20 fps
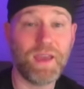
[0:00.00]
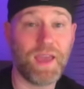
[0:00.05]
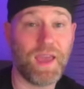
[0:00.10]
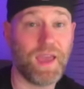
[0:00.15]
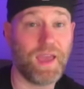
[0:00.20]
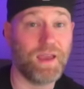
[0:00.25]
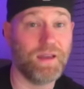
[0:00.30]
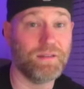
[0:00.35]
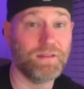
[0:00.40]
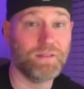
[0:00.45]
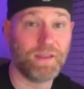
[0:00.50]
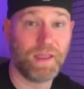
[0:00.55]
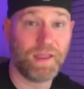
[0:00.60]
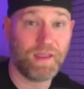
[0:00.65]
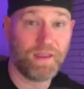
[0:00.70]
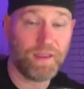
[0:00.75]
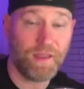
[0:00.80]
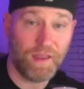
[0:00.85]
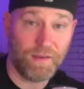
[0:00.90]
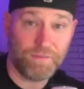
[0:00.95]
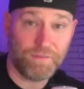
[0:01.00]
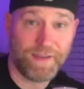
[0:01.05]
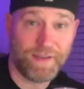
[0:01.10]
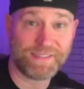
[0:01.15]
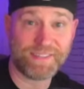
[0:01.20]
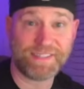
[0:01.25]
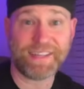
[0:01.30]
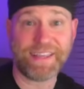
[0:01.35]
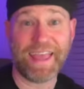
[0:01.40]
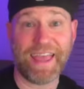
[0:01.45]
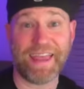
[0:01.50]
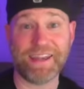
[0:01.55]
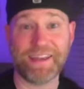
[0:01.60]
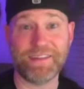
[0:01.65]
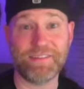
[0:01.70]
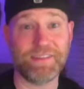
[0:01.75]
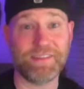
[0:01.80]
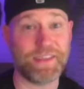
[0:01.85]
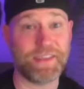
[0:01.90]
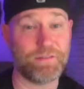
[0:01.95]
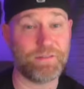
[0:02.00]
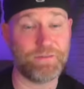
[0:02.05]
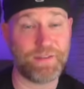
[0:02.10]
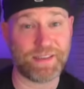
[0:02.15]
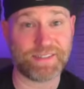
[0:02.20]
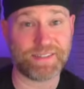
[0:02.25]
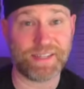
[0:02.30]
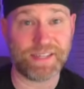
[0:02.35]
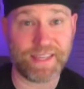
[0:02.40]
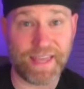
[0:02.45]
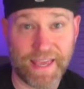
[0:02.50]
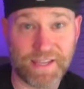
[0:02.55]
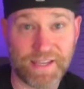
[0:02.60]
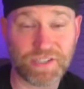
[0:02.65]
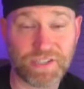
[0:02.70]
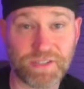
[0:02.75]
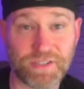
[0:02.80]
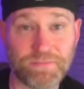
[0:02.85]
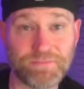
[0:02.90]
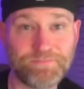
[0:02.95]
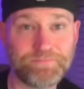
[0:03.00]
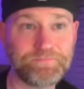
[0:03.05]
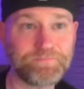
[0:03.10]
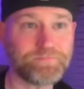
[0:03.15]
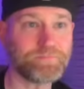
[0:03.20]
and investigated the investigation.